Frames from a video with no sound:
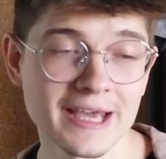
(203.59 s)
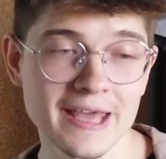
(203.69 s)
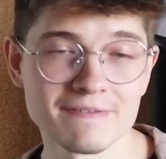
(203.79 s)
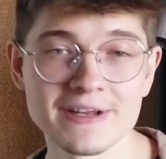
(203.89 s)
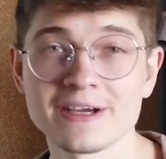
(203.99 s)

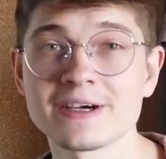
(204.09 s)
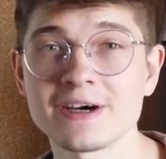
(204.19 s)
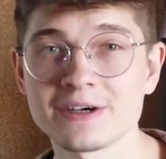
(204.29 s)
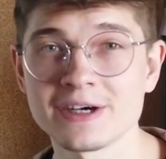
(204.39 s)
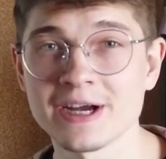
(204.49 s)
having a
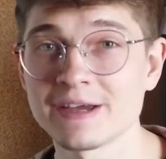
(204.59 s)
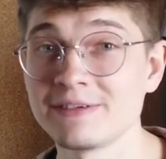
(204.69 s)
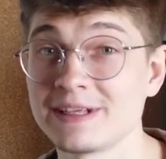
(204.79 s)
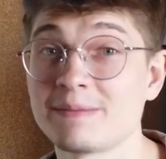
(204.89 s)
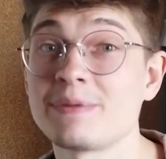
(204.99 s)
car,
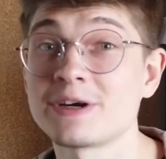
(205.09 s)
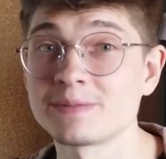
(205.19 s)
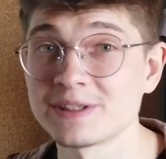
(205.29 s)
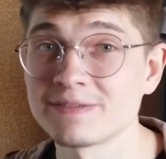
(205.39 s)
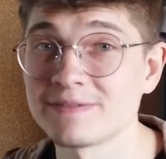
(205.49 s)
having an
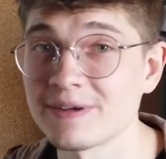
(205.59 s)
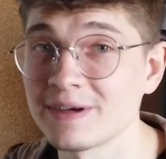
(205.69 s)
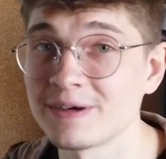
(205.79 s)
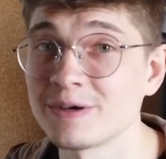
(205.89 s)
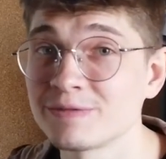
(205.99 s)
apartment,
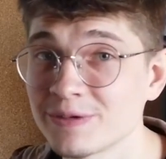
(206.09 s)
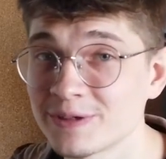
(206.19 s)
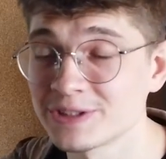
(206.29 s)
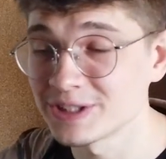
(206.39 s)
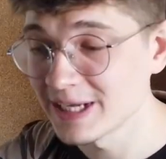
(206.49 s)
of
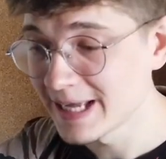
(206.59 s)
course.